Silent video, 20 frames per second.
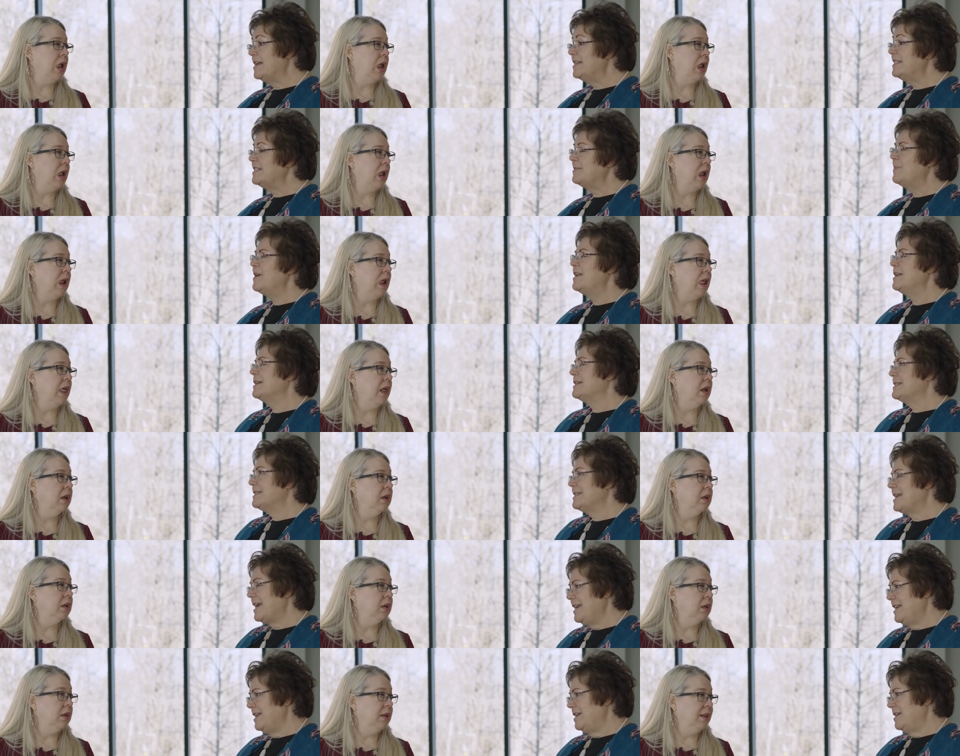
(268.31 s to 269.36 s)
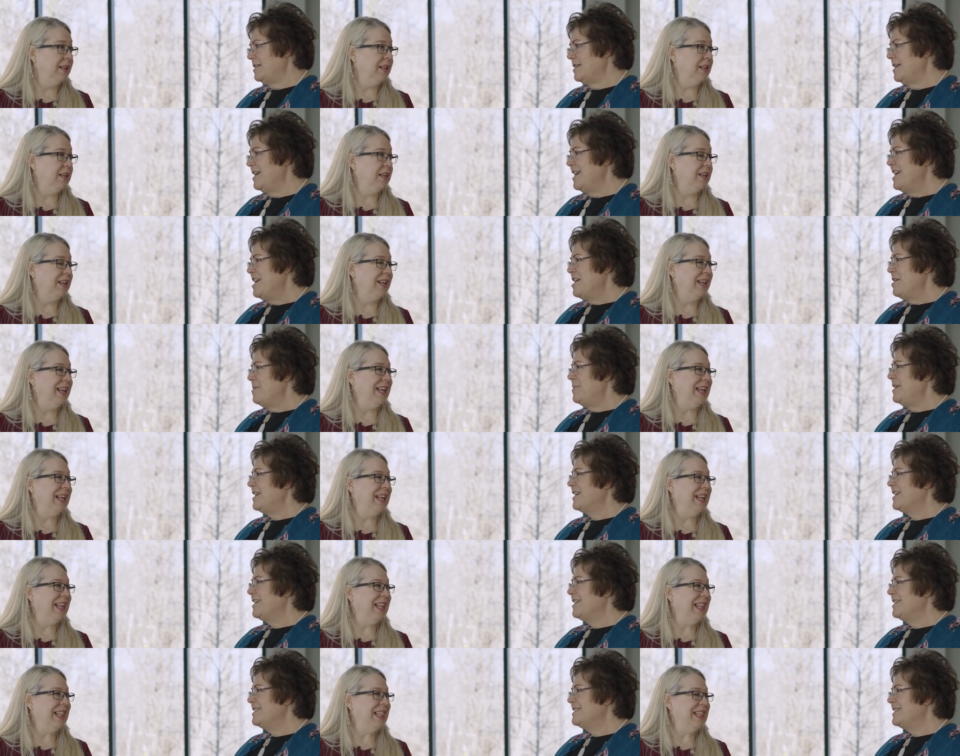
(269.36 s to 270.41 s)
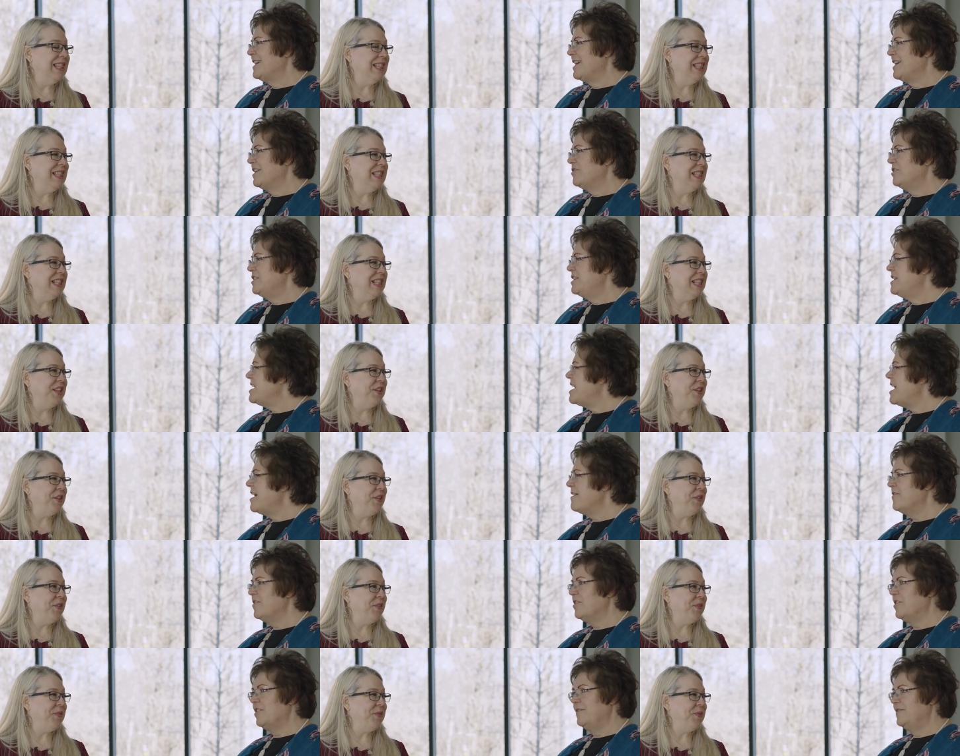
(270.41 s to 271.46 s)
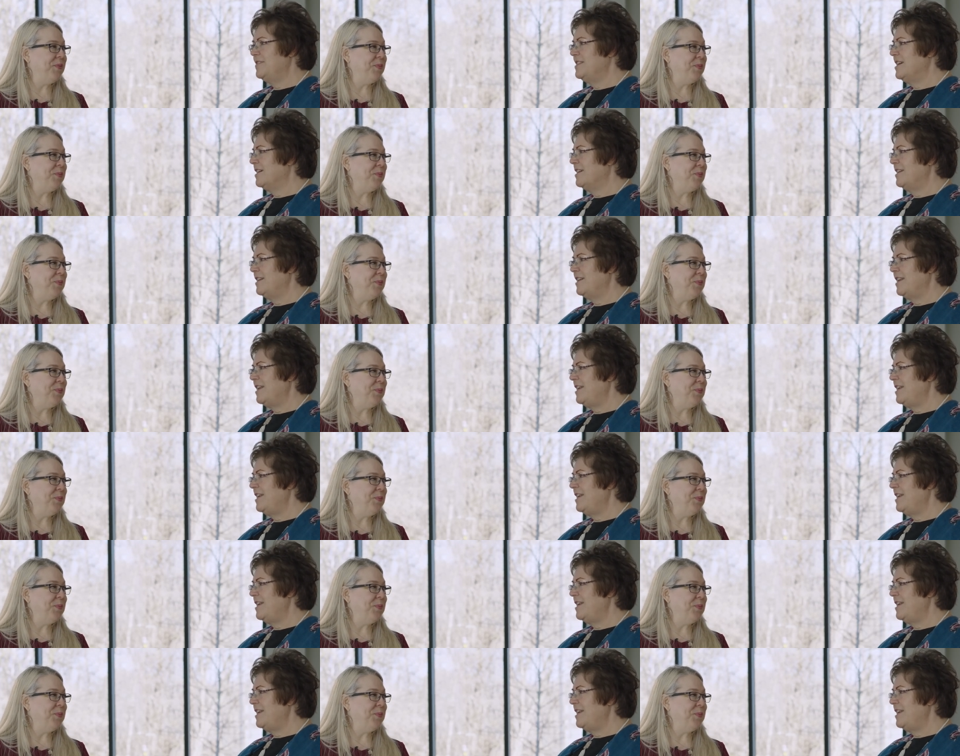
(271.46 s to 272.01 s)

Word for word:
Speaker 1: It's been exciting because I could never have done